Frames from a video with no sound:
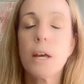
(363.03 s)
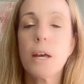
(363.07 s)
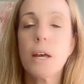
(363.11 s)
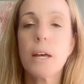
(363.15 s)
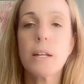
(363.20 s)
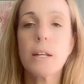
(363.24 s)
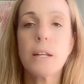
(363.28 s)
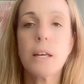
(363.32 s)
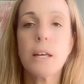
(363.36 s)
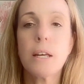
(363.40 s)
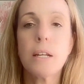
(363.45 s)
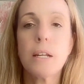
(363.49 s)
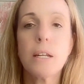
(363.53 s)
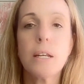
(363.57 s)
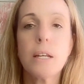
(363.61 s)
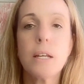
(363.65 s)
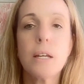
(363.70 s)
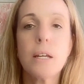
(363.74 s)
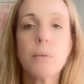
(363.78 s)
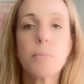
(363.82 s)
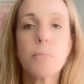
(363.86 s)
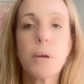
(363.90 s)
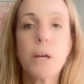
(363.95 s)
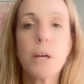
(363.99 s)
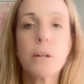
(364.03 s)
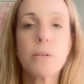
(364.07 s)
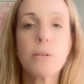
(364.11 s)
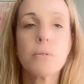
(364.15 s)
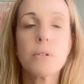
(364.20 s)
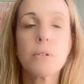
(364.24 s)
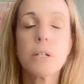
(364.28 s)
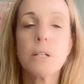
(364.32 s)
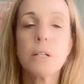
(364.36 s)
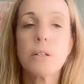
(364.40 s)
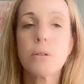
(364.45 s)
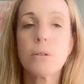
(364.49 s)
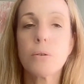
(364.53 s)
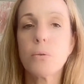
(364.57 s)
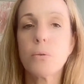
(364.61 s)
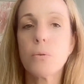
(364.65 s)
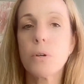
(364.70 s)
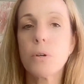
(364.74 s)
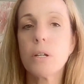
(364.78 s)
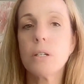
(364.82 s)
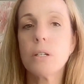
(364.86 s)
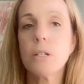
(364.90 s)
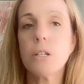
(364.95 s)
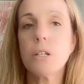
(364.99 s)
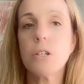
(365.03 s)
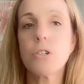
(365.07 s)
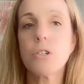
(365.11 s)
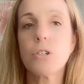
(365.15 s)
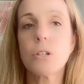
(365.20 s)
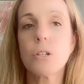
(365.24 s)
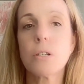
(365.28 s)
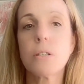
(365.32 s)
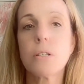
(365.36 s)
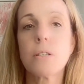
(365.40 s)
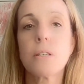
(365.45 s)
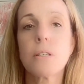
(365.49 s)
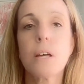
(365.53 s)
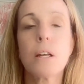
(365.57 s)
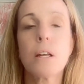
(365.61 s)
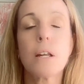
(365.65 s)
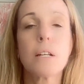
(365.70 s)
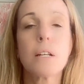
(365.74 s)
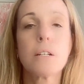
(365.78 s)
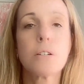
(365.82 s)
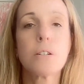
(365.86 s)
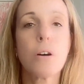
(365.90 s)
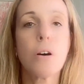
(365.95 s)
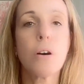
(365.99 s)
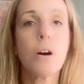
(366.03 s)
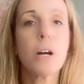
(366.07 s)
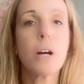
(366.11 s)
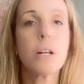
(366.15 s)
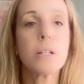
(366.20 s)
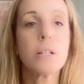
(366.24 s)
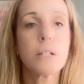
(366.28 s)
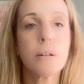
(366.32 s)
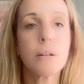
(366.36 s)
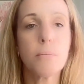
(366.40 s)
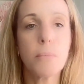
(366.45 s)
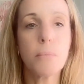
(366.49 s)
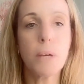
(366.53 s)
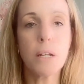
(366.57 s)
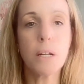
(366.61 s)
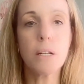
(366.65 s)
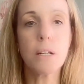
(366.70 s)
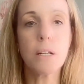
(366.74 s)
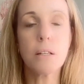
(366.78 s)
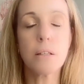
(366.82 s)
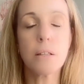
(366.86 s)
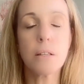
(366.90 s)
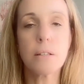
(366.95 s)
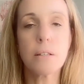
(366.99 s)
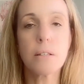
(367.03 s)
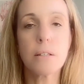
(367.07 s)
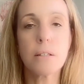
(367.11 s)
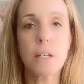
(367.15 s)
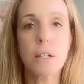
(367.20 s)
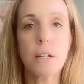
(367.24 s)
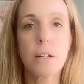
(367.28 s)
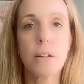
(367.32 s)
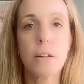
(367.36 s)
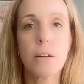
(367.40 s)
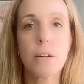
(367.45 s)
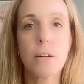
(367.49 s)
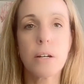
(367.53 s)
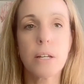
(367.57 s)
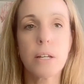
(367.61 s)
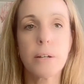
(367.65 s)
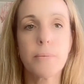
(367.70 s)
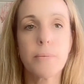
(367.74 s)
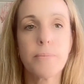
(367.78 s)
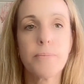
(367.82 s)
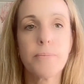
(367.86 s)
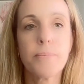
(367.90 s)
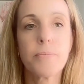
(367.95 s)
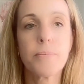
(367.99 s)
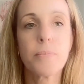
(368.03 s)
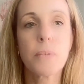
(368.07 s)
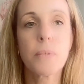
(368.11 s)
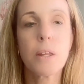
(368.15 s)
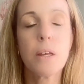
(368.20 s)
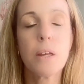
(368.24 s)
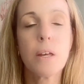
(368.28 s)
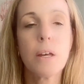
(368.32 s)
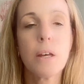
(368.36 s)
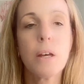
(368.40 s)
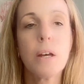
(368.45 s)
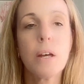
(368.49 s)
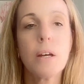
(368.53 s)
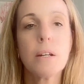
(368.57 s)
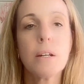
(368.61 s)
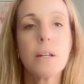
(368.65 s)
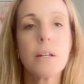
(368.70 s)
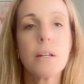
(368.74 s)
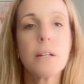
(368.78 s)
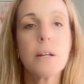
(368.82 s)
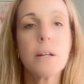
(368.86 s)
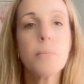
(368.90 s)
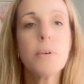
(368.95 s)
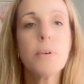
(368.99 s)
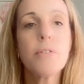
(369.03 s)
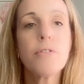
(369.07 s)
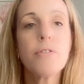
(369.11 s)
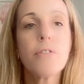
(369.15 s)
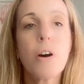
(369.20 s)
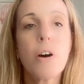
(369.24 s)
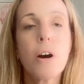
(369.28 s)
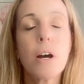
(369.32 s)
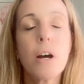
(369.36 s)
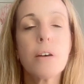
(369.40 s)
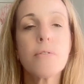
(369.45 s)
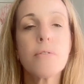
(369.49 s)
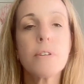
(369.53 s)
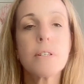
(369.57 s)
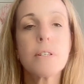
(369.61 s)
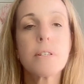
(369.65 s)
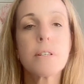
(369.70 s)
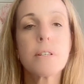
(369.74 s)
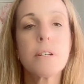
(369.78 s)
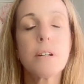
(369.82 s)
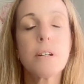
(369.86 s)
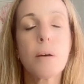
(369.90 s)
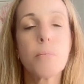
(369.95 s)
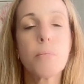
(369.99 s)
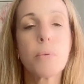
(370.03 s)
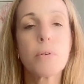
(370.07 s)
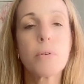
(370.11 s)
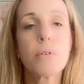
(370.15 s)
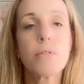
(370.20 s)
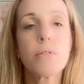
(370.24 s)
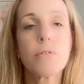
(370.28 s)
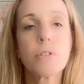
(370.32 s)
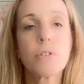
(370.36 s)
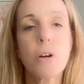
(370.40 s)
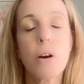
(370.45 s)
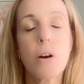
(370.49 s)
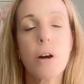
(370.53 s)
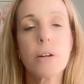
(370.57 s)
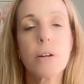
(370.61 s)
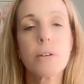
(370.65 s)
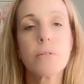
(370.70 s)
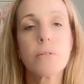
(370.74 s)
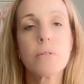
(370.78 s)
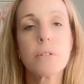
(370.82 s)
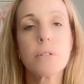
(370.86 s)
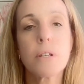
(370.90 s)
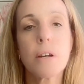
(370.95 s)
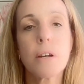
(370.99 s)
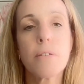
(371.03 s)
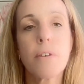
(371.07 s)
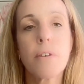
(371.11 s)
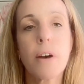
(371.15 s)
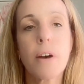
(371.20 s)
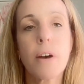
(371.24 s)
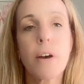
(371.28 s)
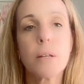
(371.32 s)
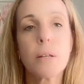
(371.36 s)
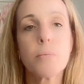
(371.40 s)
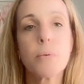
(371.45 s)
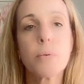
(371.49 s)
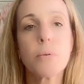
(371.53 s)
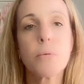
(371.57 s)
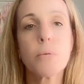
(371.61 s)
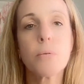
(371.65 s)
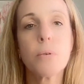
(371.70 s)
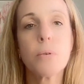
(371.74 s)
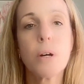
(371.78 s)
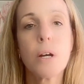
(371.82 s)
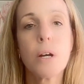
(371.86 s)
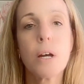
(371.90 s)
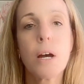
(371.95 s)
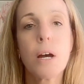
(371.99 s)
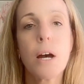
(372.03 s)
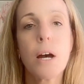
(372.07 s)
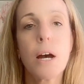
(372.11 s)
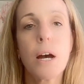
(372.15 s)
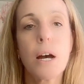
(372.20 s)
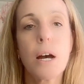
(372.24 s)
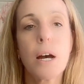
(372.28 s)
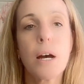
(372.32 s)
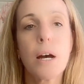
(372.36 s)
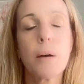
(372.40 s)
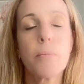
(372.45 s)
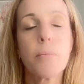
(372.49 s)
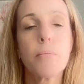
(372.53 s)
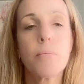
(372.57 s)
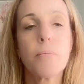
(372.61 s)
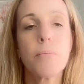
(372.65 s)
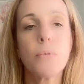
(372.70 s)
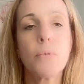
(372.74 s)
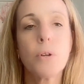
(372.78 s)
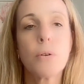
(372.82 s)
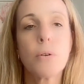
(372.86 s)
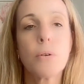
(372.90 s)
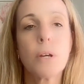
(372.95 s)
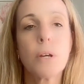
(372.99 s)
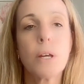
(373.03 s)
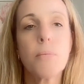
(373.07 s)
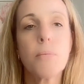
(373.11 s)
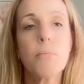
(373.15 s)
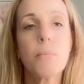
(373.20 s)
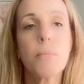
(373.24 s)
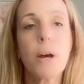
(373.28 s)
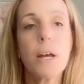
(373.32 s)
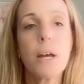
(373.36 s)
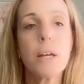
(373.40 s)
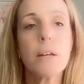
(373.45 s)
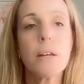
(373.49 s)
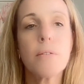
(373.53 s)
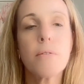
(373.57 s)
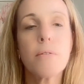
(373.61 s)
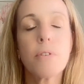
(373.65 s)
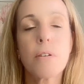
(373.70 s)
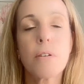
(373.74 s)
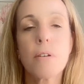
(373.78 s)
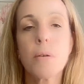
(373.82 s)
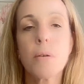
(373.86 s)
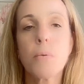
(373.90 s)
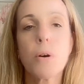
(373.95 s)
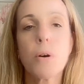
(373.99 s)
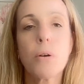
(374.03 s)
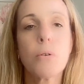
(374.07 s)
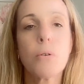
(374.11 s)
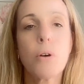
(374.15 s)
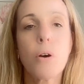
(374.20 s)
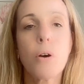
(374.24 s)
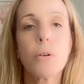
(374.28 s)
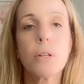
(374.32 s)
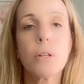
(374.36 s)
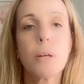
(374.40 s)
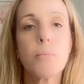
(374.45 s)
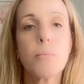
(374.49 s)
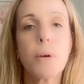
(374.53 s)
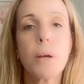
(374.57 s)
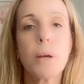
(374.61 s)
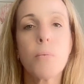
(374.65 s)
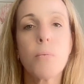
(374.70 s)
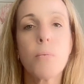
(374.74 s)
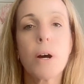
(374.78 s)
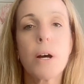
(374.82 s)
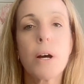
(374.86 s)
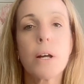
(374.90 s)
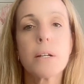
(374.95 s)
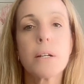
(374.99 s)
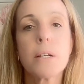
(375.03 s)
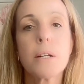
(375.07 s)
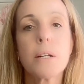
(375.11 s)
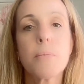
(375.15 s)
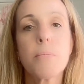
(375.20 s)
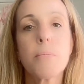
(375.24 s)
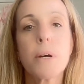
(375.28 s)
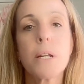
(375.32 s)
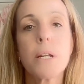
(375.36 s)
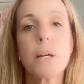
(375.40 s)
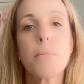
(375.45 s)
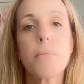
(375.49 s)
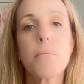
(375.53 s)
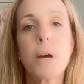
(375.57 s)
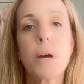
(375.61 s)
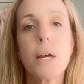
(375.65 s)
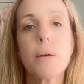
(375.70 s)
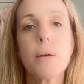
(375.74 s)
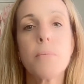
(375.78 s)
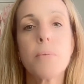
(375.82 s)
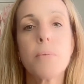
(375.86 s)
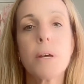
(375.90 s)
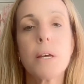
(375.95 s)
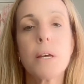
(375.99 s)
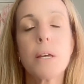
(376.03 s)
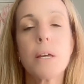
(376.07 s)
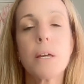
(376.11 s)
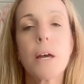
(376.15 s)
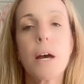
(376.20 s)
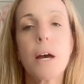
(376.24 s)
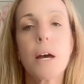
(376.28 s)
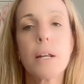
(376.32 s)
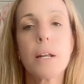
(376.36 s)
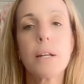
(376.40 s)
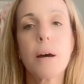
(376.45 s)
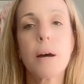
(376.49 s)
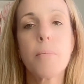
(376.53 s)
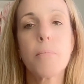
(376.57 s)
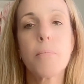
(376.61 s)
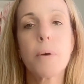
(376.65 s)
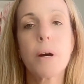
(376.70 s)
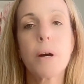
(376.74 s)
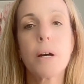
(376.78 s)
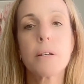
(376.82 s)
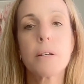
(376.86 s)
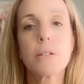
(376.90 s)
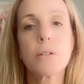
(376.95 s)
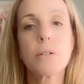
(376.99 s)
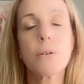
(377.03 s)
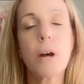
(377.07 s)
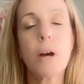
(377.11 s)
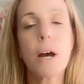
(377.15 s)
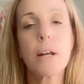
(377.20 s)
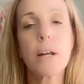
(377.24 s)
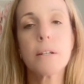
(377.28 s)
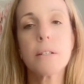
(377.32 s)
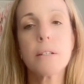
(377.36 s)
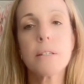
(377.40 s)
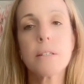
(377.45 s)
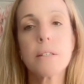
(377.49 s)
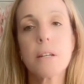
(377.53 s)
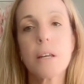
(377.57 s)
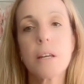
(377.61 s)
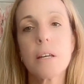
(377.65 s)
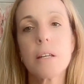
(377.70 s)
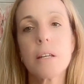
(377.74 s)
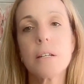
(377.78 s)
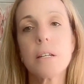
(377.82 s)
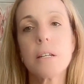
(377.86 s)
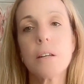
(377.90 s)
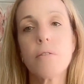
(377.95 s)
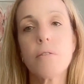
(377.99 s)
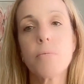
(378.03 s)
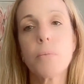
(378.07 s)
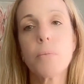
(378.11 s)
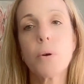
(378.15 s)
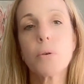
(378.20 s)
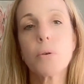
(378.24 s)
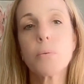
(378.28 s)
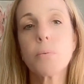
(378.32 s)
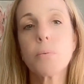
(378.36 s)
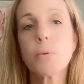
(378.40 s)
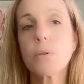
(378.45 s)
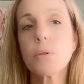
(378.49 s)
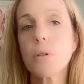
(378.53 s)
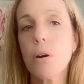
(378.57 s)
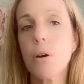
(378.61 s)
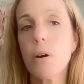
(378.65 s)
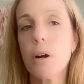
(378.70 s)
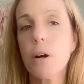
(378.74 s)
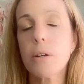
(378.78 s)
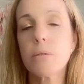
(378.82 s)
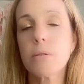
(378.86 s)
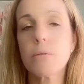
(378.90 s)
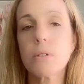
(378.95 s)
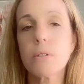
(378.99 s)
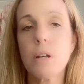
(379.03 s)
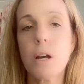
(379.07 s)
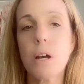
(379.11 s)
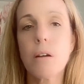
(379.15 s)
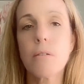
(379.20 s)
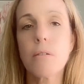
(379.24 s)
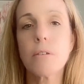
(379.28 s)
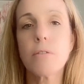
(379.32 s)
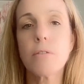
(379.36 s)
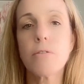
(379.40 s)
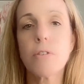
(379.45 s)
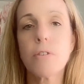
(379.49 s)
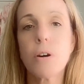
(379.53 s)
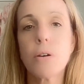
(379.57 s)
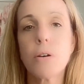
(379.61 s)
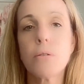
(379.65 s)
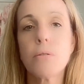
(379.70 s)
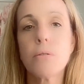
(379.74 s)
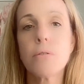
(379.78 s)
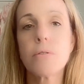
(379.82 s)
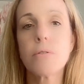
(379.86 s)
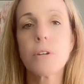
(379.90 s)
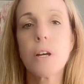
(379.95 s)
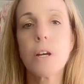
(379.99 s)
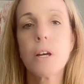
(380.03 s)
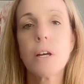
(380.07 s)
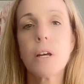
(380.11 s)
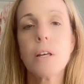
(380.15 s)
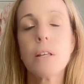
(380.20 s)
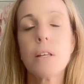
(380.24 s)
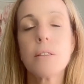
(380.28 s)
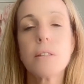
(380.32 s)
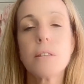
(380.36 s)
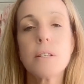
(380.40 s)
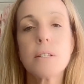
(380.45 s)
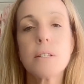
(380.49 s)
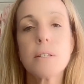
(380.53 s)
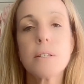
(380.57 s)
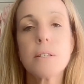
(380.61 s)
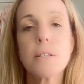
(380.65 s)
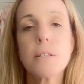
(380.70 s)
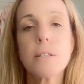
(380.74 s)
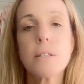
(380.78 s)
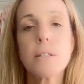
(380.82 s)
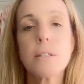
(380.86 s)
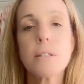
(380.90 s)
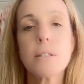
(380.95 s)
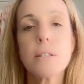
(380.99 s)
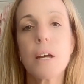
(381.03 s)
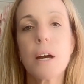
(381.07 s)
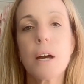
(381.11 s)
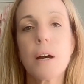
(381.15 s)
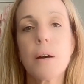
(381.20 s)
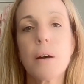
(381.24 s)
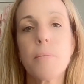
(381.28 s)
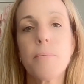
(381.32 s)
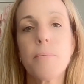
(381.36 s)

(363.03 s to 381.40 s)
and any penalties or conditions that are tied to meeting this deadline. Now, number 5 is the number of titles available. It may very well only be one, but it may be a number. So understand if multiple titles are involved. This may